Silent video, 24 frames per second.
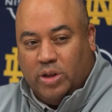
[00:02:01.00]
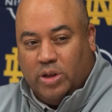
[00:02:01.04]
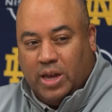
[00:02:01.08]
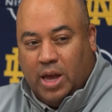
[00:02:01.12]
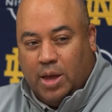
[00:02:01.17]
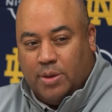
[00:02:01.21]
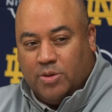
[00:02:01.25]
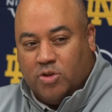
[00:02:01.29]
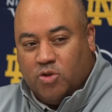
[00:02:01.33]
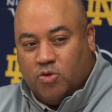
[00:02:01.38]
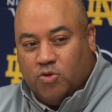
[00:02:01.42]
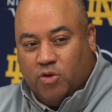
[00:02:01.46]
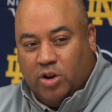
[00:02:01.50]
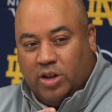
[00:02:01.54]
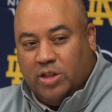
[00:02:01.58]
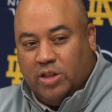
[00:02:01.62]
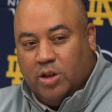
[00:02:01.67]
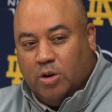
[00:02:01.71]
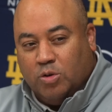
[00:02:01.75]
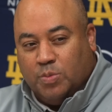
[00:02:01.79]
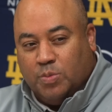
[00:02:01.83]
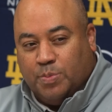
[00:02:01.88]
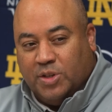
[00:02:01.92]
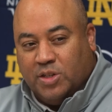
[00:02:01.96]
it. You got to string
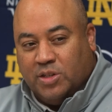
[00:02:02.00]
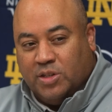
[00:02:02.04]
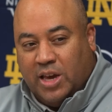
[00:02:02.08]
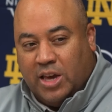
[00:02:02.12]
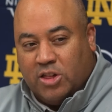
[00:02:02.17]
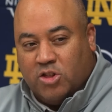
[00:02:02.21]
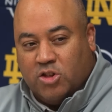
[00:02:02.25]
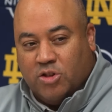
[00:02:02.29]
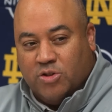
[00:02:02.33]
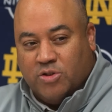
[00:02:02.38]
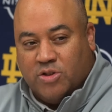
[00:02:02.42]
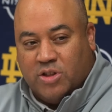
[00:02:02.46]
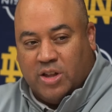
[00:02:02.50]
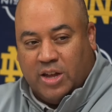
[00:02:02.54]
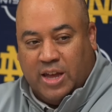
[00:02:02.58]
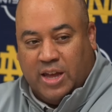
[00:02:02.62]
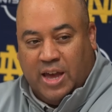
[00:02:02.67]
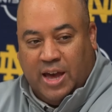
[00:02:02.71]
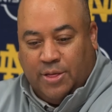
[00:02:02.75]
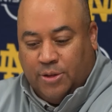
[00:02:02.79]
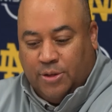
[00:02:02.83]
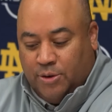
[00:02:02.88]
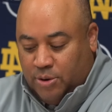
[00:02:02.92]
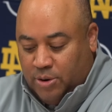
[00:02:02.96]
those possessions
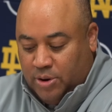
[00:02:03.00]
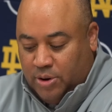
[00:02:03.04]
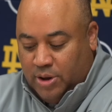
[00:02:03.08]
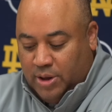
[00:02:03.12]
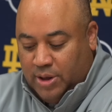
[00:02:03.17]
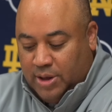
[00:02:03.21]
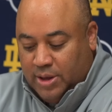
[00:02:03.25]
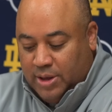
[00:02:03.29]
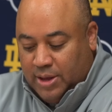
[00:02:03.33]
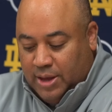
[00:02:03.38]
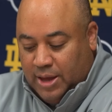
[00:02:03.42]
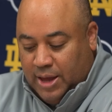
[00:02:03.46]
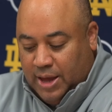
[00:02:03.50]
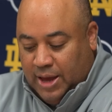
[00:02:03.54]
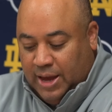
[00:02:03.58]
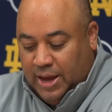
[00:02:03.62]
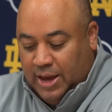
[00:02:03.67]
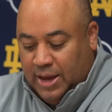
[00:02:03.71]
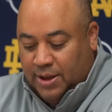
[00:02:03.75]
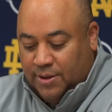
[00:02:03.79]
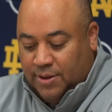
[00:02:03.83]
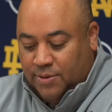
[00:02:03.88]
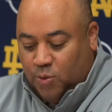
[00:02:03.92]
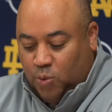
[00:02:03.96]
together.
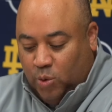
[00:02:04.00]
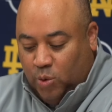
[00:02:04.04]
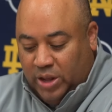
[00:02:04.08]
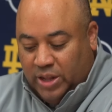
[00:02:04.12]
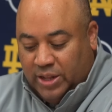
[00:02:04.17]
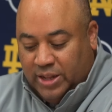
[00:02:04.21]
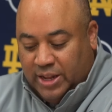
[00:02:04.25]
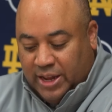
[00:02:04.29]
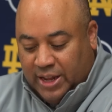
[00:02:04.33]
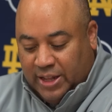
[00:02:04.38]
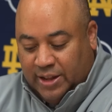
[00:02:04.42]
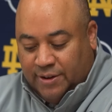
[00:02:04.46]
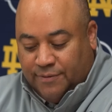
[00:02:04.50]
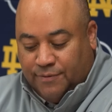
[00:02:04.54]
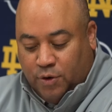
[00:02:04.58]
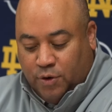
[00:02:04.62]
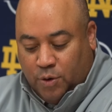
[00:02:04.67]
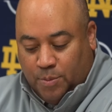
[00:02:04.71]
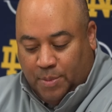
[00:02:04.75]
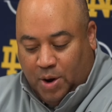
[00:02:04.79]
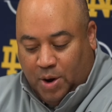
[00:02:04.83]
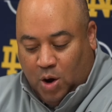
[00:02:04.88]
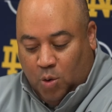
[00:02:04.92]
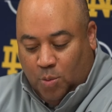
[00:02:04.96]
And we did it
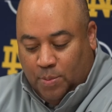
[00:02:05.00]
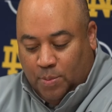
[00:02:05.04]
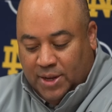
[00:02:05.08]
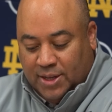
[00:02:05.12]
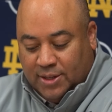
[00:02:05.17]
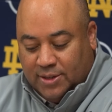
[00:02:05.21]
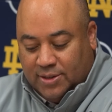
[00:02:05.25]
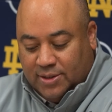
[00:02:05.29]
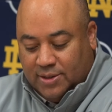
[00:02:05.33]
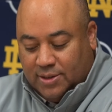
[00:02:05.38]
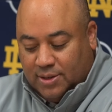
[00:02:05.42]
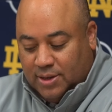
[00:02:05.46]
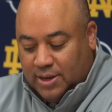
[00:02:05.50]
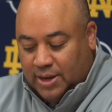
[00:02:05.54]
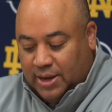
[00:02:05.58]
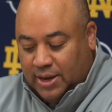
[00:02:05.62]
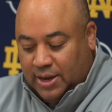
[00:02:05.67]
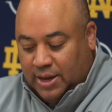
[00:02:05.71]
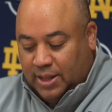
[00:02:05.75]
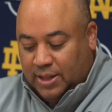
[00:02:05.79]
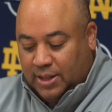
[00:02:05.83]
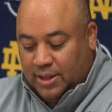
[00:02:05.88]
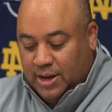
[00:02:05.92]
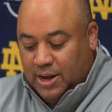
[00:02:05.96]
for moments.
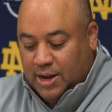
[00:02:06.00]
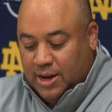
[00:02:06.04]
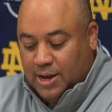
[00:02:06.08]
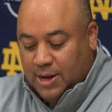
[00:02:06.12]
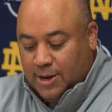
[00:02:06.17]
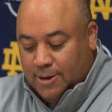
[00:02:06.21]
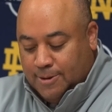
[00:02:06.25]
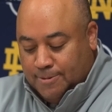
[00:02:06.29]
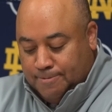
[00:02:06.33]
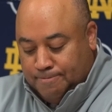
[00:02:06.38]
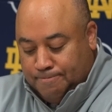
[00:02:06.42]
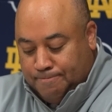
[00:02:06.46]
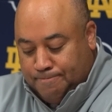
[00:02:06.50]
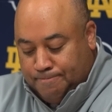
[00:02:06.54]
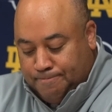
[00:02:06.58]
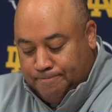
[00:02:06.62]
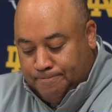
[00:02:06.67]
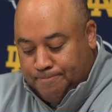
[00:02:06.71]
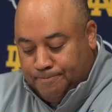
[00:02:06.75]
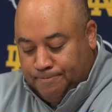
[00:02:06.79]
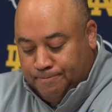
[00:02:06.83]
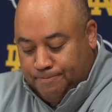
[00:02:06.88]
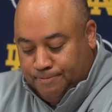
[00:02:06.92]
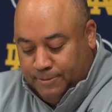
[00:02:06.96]
And, uh,
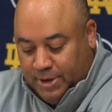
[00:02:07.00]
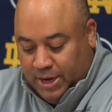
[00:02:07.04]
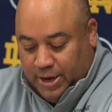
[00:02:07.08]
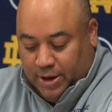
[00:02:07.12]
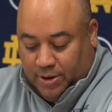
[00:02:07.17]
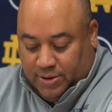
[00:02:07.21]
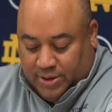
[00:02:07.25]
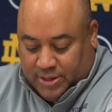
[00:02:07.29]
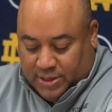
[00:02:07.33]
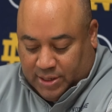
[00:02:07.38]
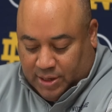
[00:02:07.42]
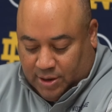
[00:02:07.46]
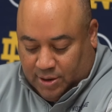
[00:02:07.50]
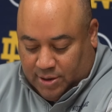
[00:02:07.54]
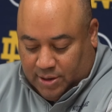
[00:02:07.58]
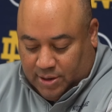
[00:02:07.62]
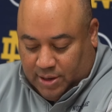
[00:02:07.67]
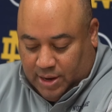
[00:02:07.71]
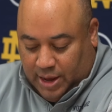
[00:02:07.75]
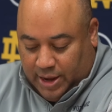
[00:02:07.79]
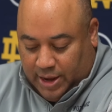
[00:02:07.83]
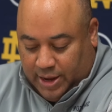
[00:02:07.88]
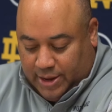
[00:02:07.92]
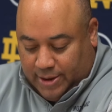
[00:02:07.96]
yeah, it's
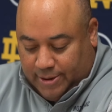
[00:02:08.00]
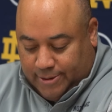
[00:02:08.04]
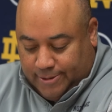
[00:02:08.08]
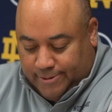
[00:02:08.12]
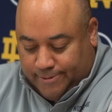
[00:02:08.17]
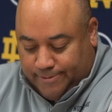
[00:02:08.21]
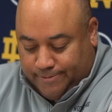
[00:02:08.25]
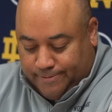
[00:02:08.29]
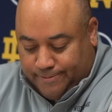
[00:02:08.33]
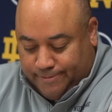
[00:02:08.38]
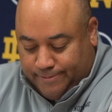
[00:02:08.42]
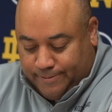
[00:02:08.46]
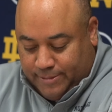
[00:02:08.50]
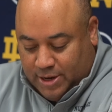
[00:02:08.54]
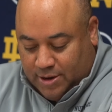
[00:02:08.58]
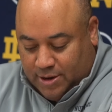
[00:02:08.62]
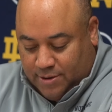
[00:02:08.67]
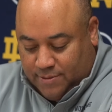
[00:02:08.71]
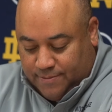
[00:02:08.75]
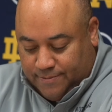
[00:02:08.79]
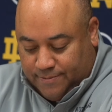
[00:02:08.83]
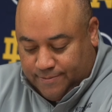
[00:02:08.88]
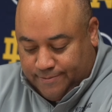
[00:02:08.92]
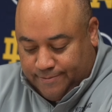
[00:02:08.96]
on, like, you
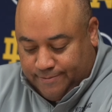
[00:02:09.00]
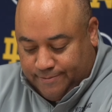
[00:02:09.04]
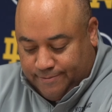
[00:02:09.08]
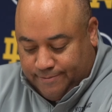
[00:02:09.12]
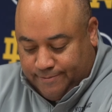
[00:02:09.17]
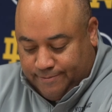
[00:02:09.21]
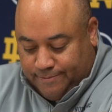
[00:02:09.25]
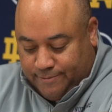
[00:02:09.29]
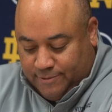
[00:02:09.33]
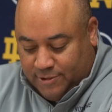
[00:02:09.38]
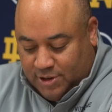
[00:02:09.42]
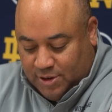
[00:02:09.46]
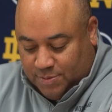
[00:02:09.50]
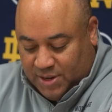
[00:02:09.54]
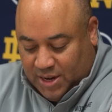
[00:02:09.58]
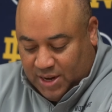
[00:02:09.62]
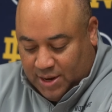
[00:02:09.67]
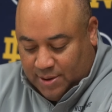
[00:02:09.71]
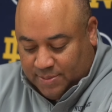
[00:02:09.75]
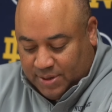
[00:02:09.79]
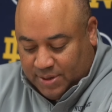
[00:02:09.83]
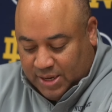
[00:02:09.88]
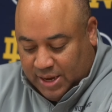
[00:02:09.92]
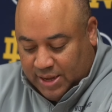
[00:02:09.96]
know,
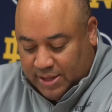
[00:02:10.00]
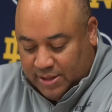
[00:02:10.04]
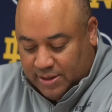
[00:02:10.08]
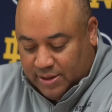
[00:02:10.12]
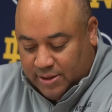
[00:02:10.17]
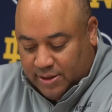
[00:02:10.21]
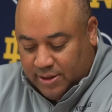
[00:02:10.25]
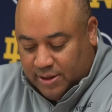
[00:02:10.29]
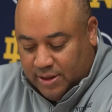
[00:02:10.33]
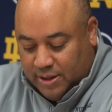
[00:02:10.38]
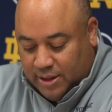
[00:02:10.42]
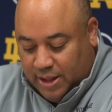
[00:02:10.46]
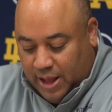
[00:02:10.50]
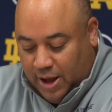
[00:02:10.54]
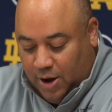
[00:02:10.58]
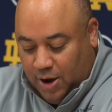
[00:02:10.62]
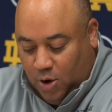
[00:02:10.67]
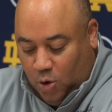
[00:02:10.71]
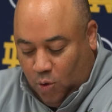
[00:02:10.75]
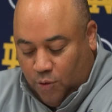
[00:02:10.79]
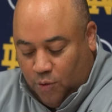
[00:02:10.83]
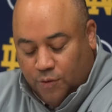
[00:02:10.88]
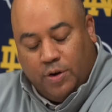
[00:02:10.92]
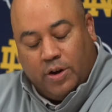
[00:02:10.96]
sometimes I, I
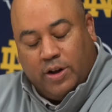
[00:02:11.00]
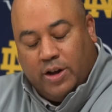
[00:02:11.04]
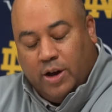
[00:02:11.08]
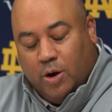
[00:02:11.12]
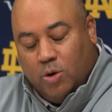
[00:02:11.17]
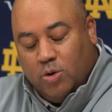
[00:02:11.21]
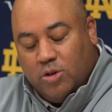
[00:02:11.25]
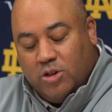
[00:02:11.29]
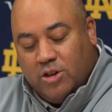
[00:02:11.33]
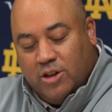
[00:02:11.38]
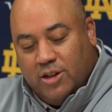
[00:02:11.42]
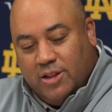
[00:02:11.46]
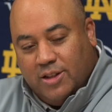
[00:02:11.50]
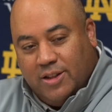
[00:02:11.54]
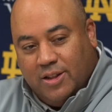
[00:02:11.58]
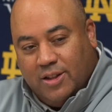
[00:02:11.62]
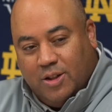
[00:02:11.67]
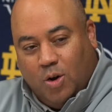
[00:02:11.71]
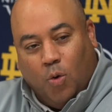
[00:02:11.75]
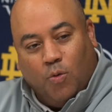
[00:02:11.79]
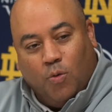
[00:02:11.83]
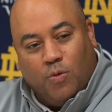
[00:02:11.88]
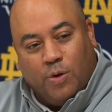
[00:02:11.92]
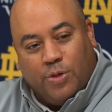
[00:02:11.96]
overcoach it
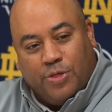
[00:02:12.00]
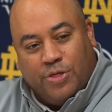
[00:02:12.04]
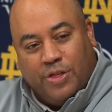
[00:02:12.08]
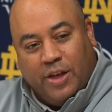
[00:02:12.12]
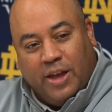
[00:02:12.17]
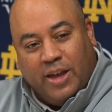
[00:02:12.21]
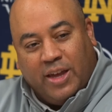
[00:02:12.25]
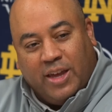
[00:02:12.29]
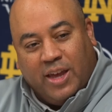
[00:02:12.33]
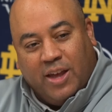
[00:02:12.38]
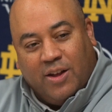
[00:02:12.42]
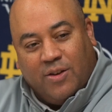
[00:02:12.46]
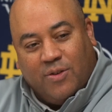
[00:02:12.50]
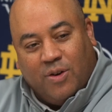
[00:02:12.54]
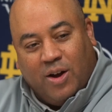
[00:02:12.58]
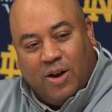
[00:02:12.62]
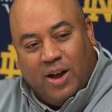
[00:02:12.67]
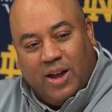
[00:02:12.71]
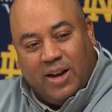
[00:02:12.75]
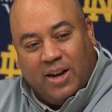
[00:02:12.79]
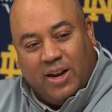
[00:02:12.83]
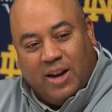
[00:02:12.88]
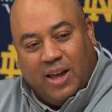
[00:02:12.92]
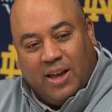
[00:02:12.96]
and overthink it,
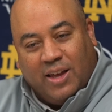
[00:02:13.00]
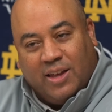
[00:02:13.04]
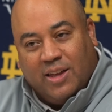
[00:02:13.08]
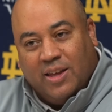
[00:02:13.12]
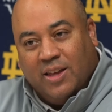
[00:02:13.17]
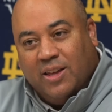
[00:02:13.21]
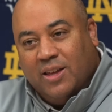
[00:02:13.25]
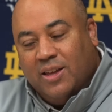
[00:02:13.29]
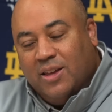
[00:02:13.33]
right? Like,